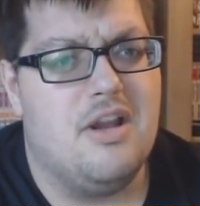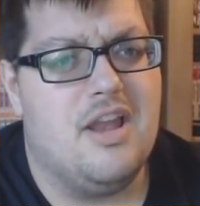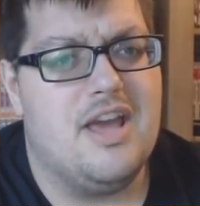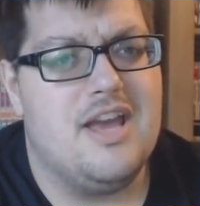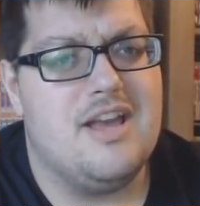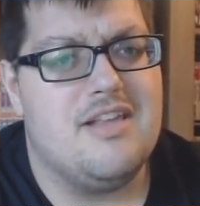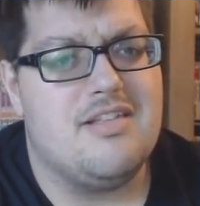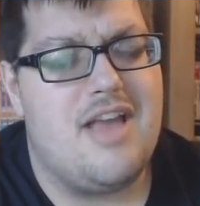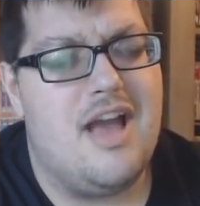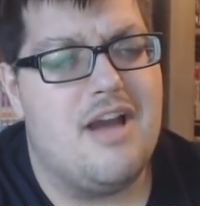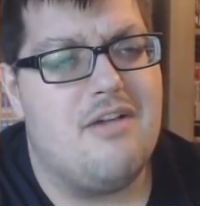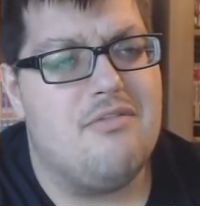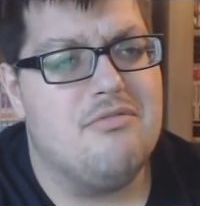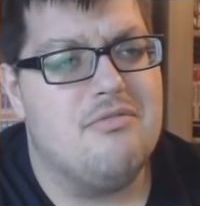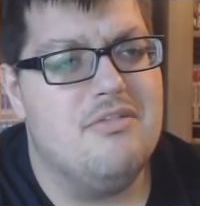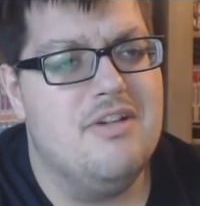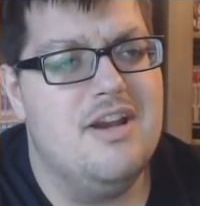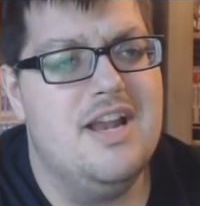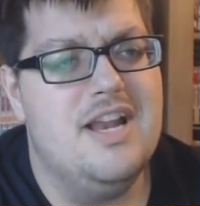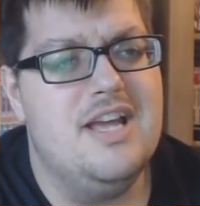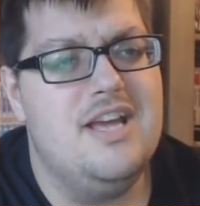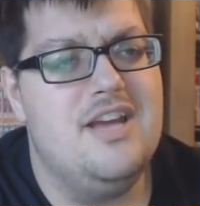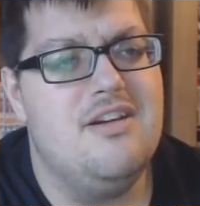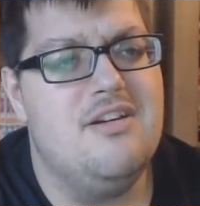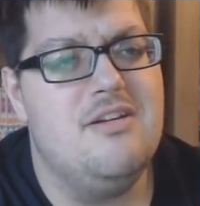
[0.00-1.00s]
Like, is that
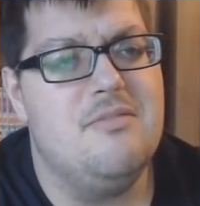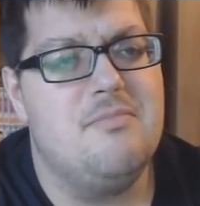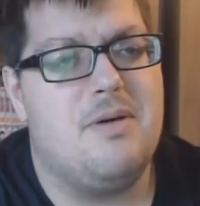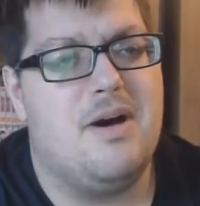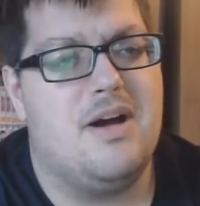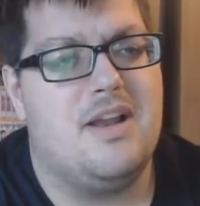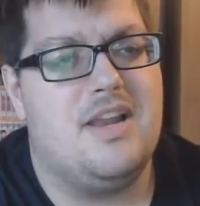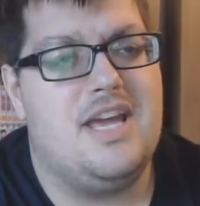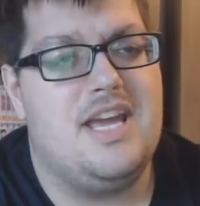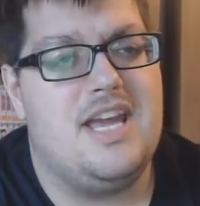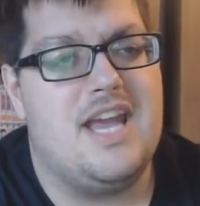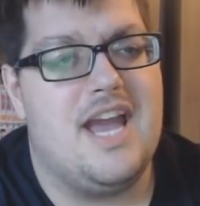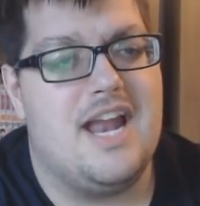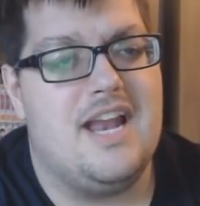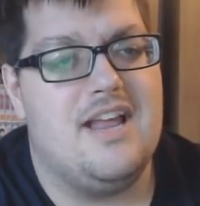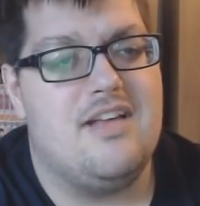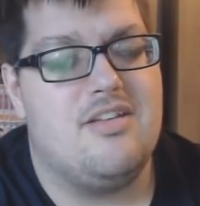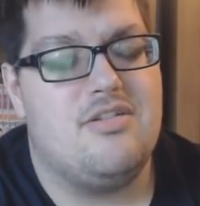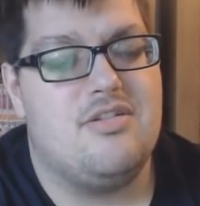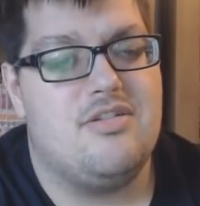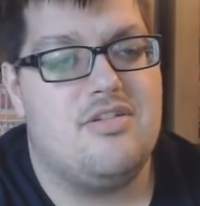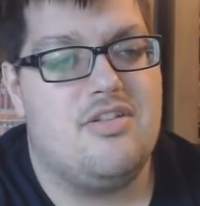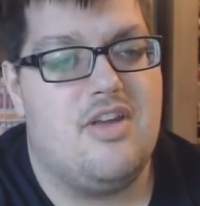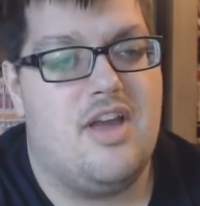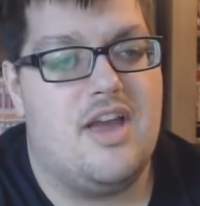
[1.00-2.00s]
really you, buddy? And
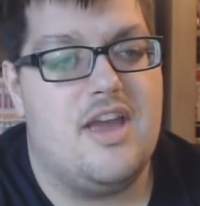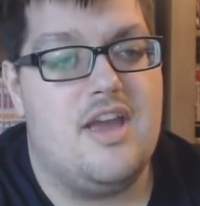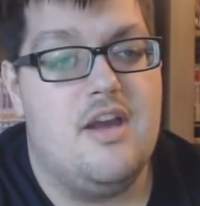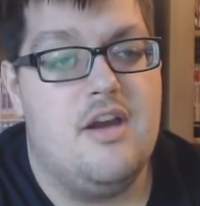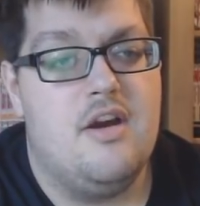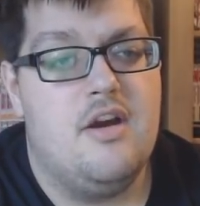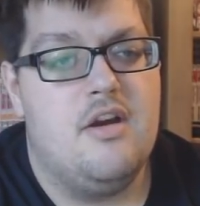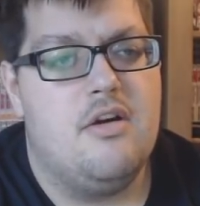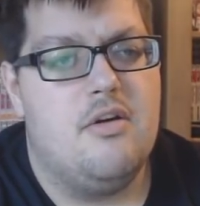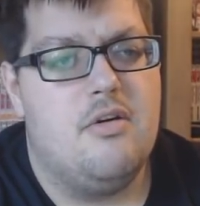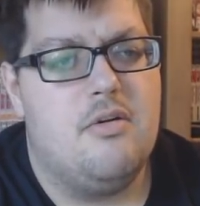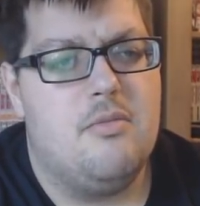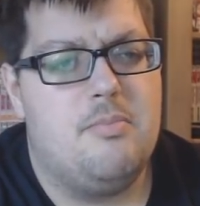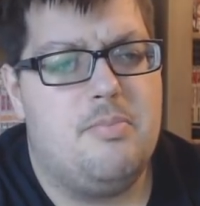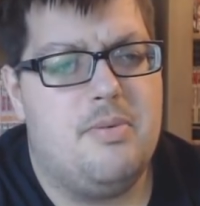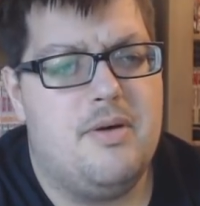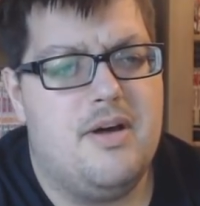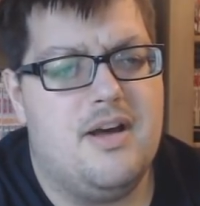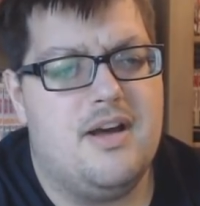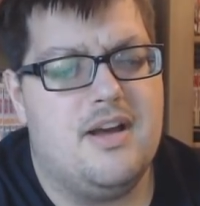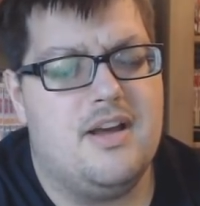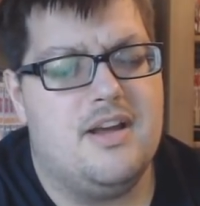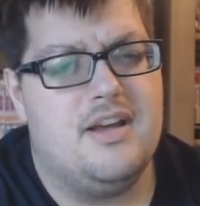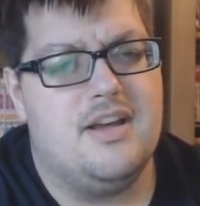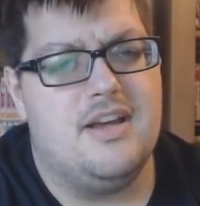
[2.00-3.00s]
it's just like,
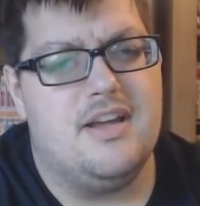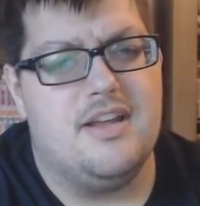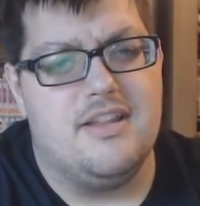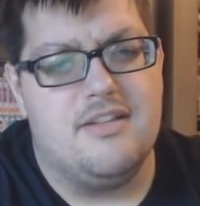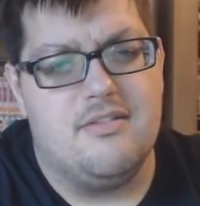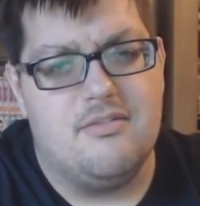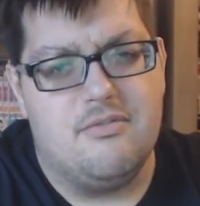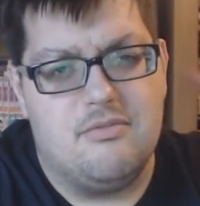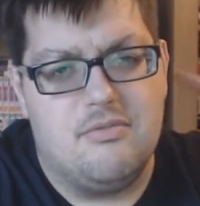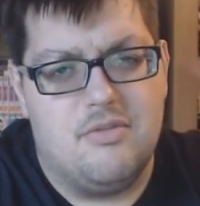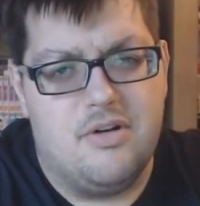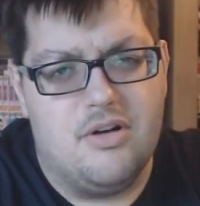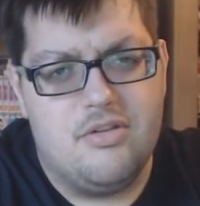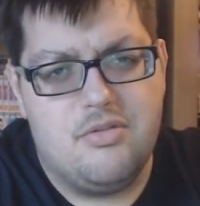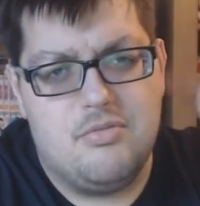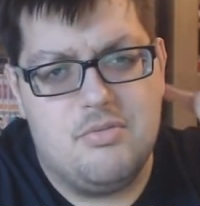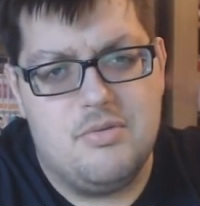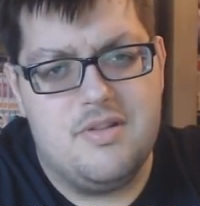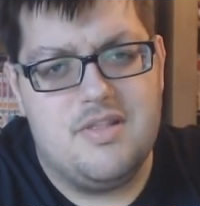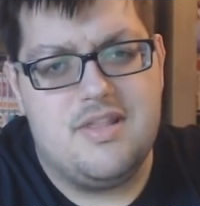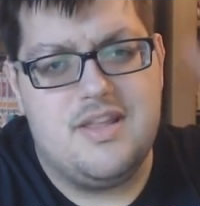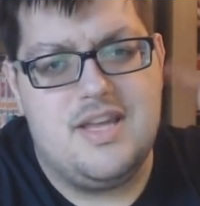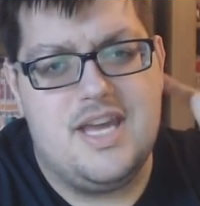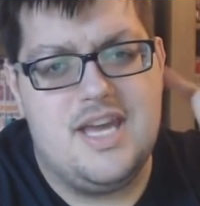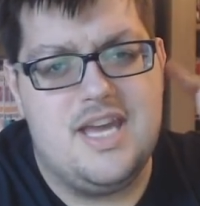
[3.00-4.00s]
but what's
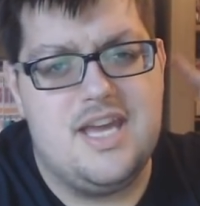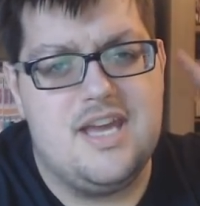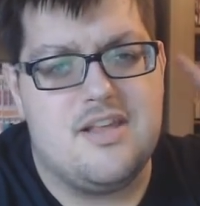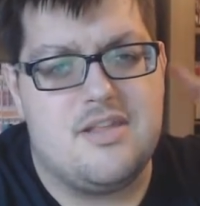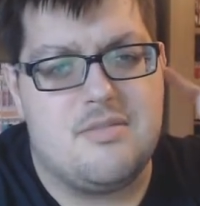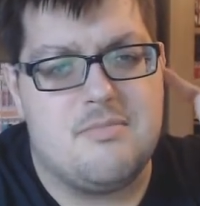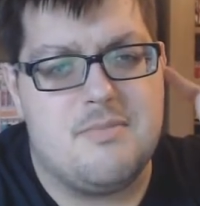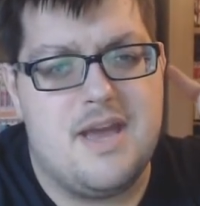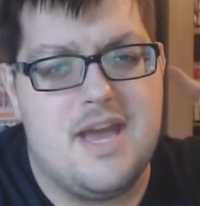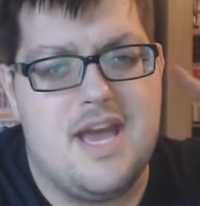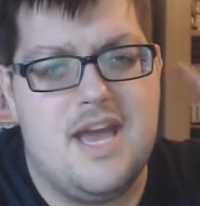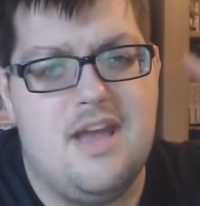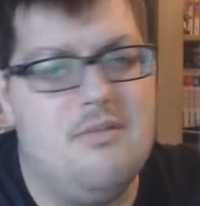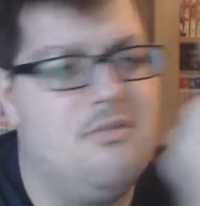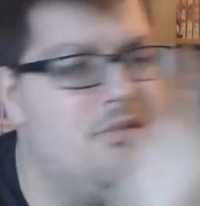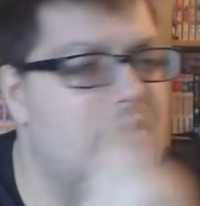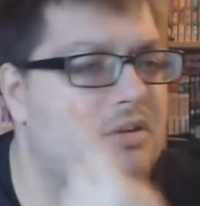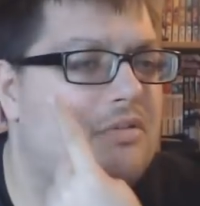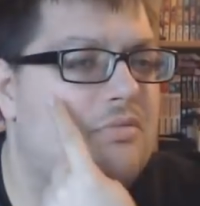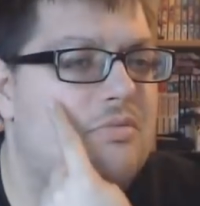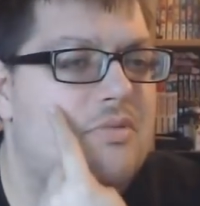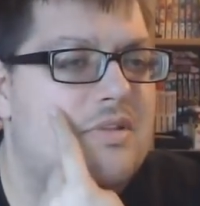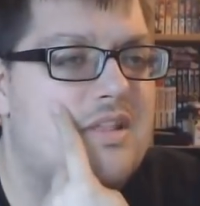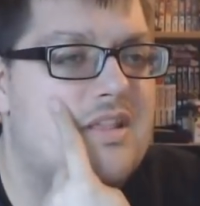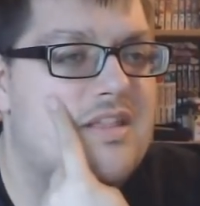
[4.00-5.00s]
with the ears, man?
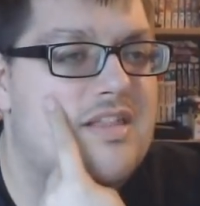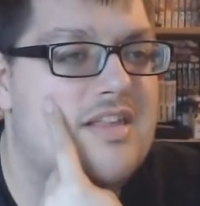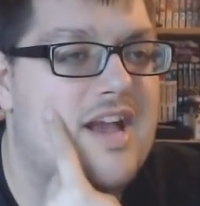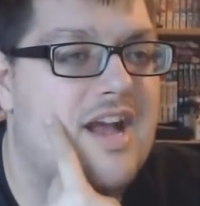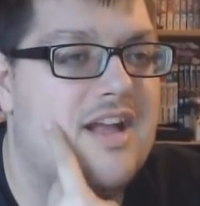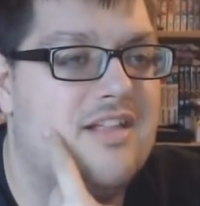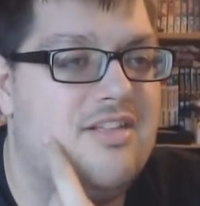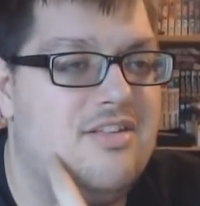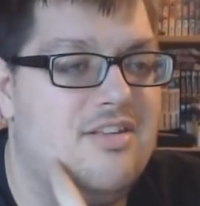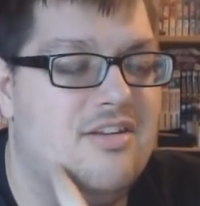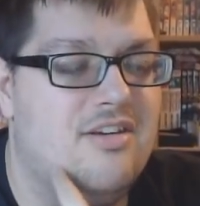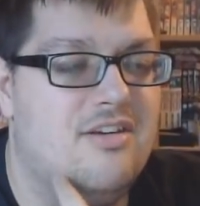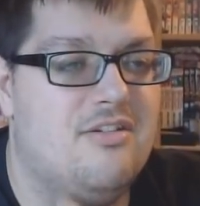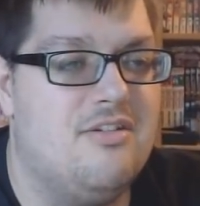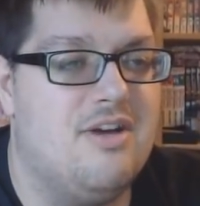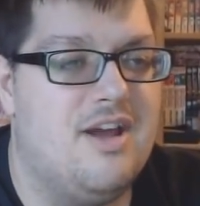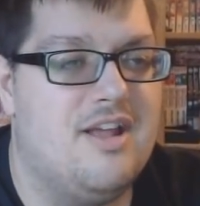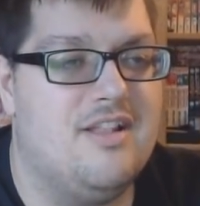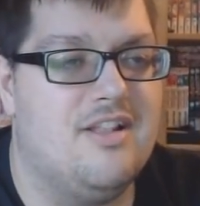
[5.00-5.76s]
What's with the tattoo?